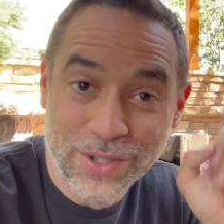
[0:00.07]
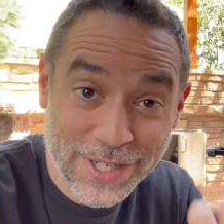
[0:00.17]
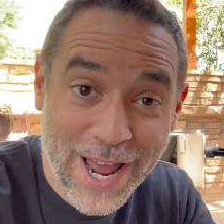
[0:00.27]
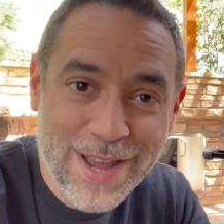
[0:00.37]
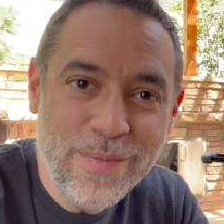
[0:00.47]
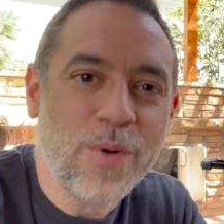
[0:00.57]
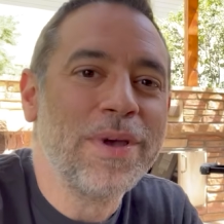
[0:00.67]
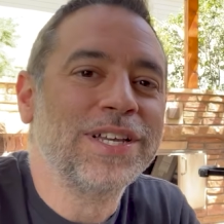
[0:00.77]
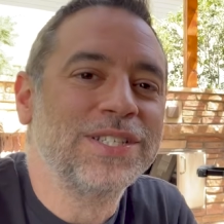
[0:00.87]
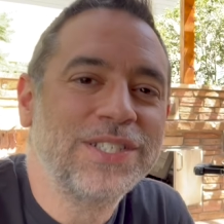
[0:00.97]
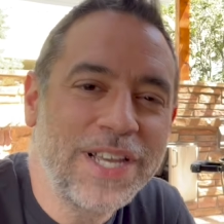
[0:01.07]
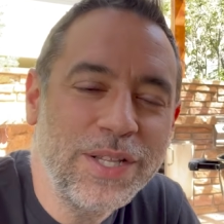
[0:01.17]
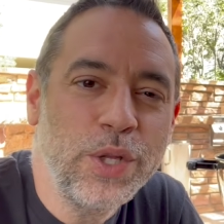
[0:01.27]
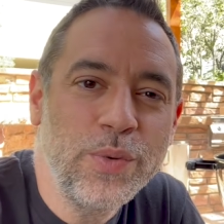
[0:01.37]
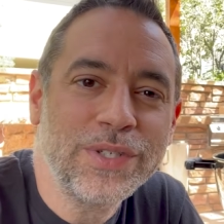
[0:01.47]
today we're making
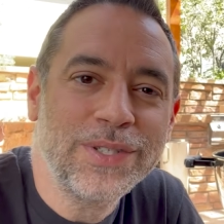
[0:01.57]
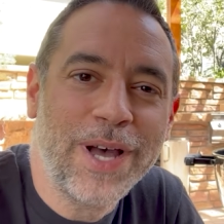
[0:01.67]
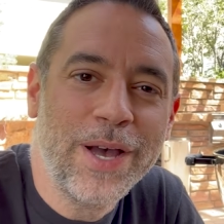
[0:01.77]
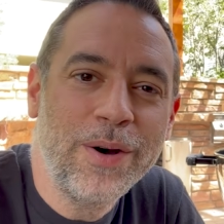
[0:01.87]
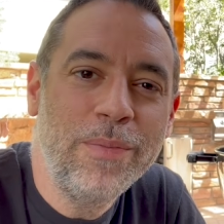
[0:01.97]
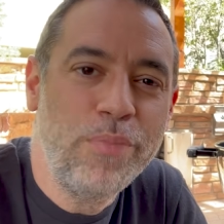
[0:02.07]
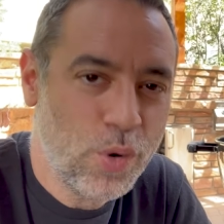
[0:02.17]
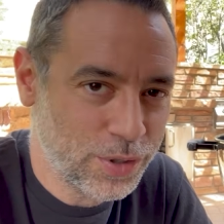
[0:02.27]
St. Louis style pork